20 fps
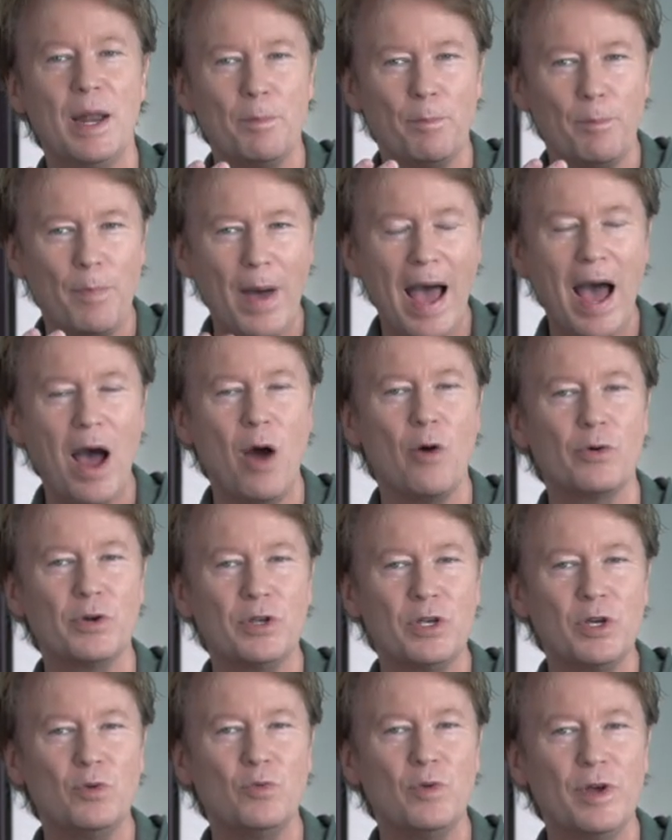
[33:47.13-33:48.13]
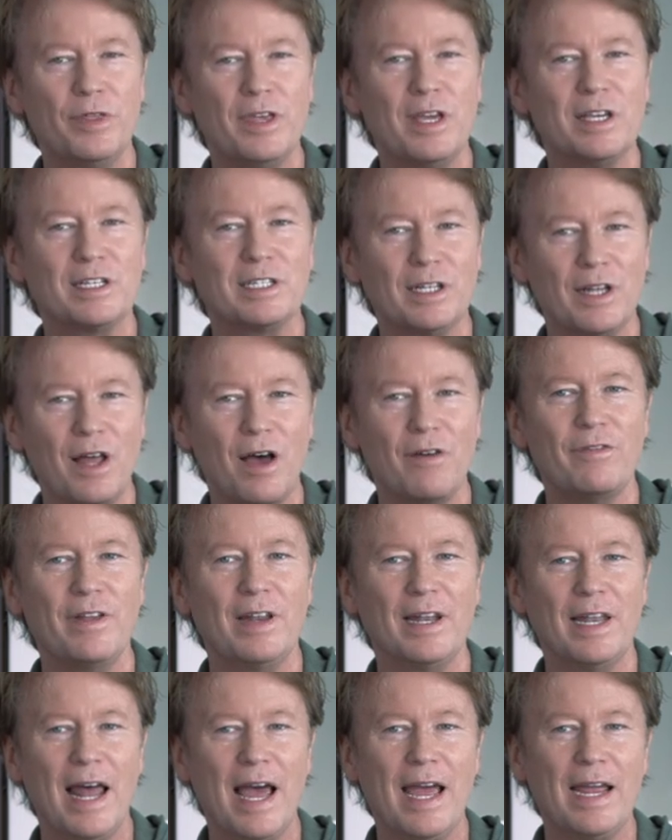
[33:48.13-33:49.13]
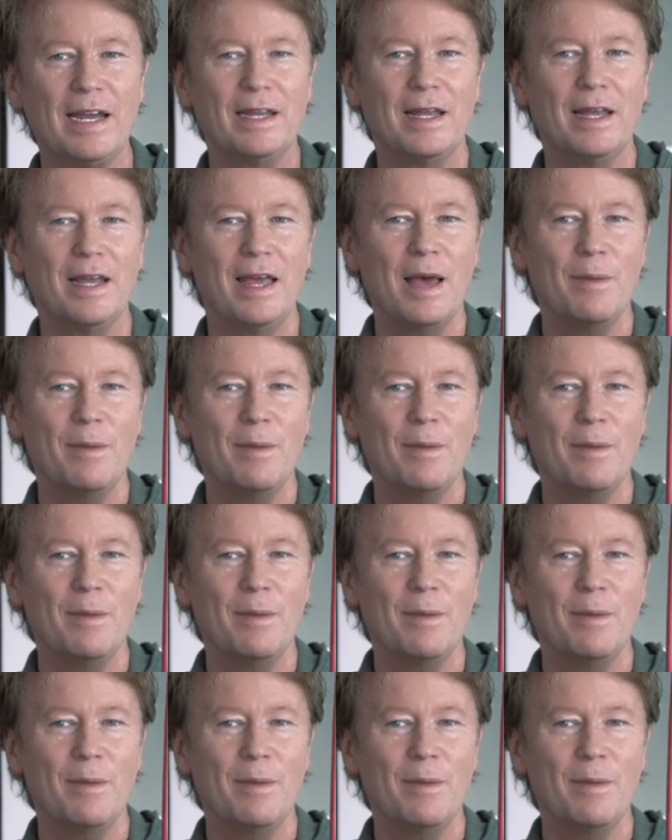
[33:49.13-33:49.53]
empower you with His love and light